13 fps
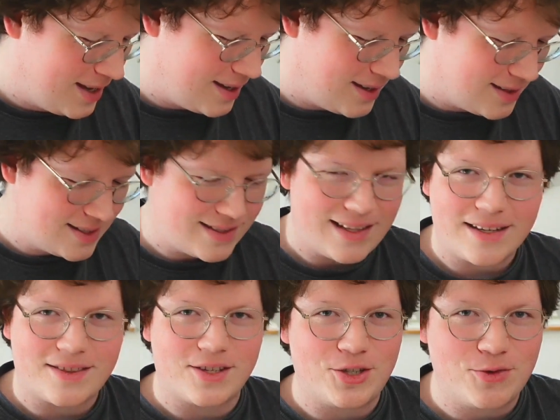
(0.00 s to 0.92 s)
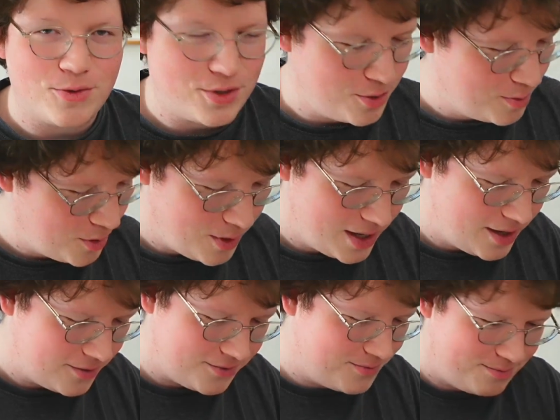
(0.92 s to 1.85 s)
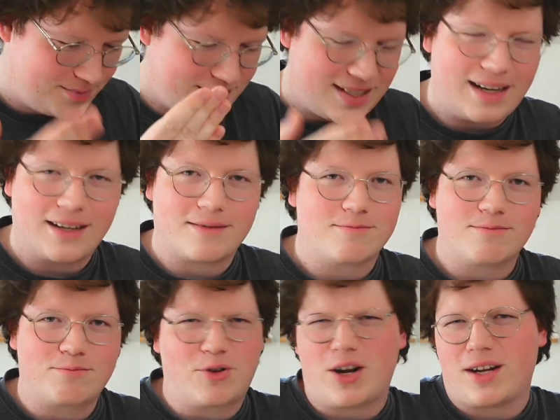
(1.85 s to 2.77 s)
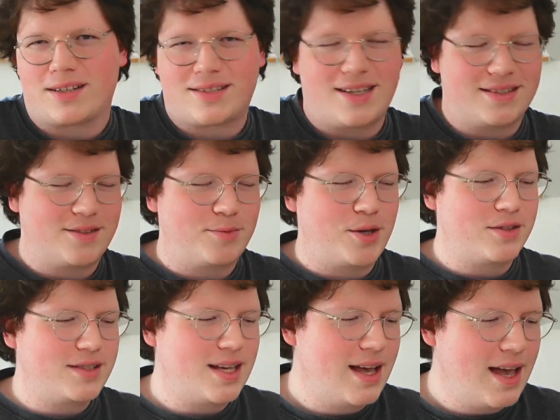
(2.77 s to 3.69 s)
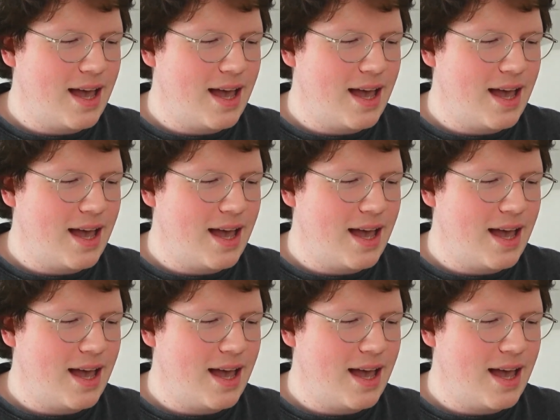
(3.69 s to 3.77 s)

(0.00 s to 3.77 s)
uh, that's like the YouTuber way of selling products, I suppose.